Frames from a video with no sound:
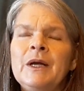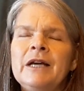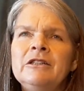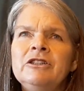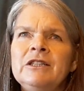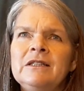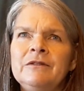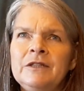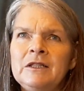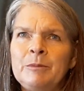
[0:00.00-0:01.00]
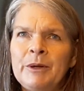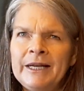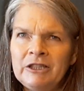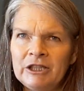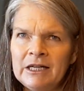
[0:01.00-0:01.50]
energies of
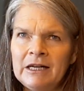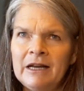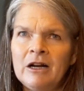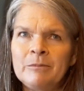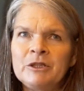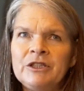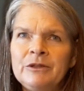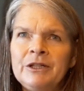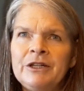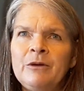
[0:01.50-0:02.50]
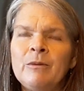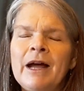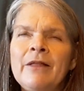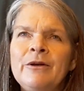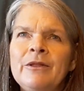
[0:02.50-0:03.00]
inspiration and opportunity
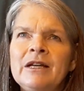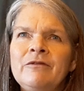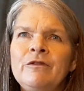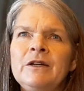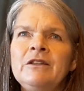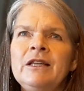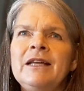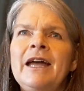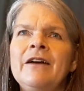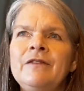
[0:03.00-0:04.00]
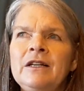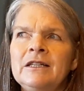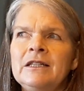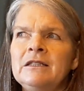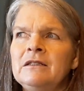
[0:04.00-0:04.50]
rather than feeling the
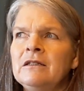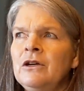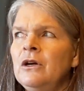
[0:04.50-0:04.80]
heaviness